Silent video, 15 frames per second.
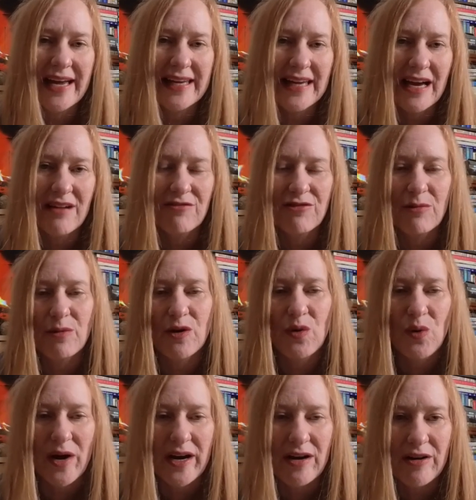I get from
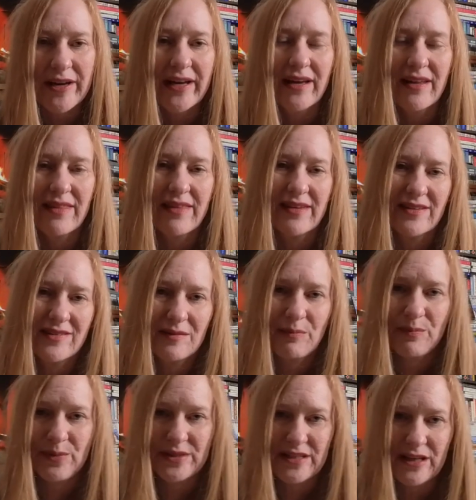acquiring this
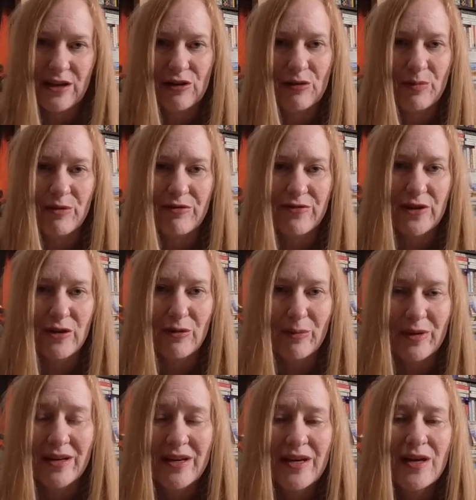particular
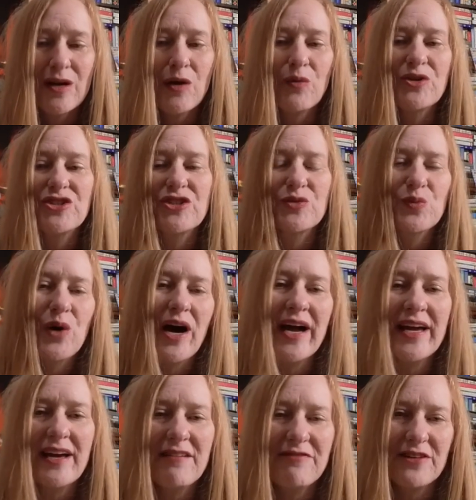perfume, which is
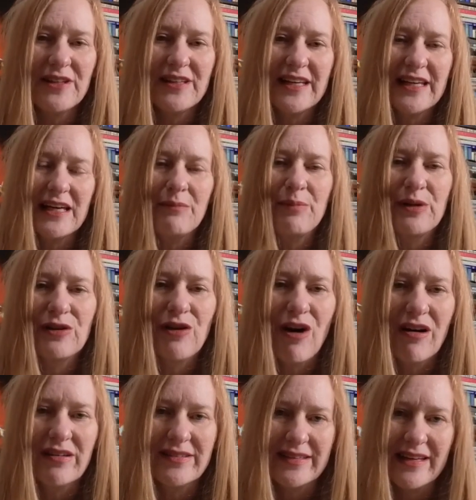why I feel like it
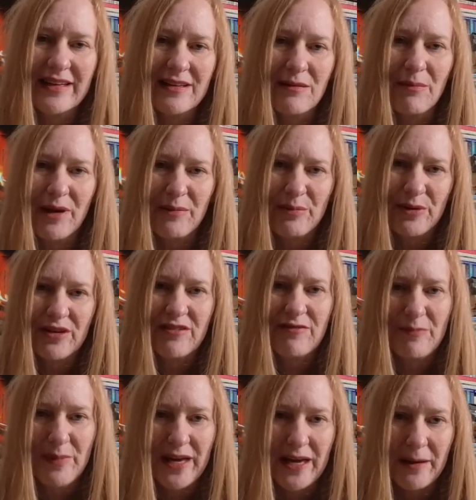belongs in my book of
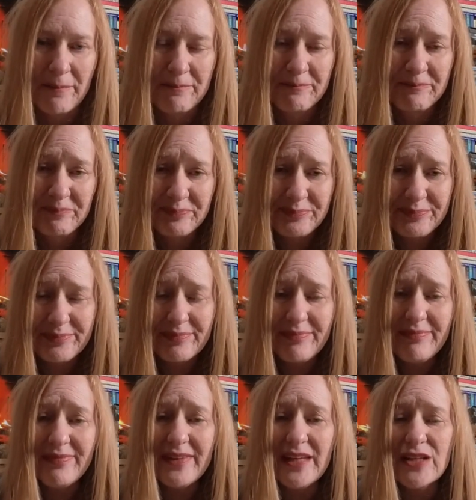me.
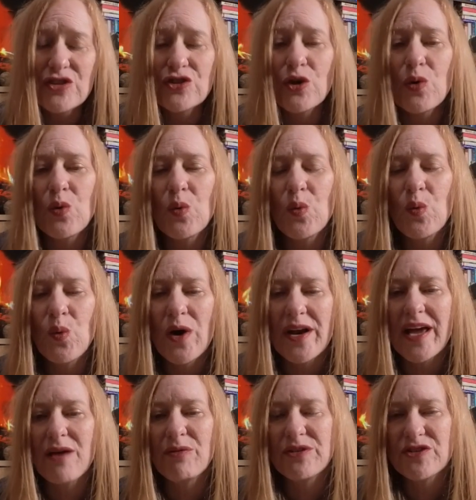So what
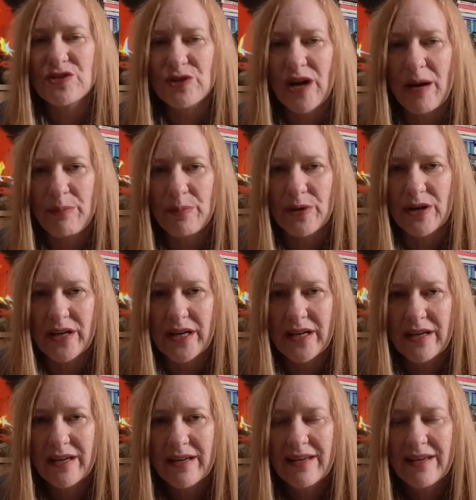I would scrapbook,